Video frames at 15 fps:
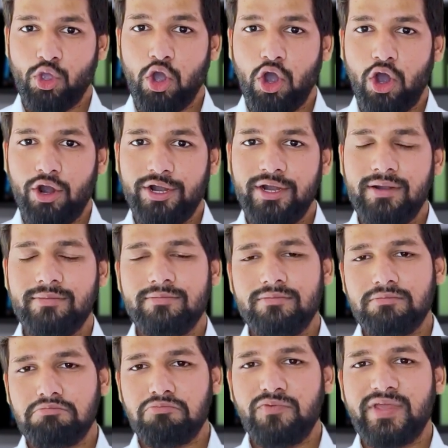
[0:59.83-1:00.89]
Or
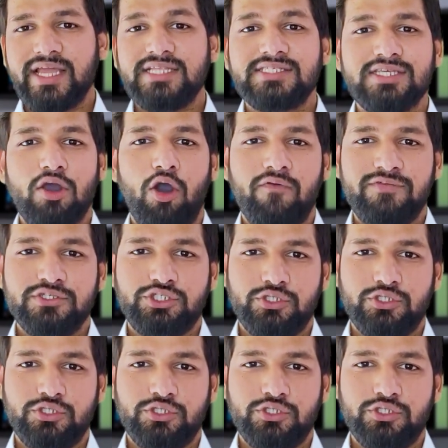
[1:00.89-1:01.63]
we can say office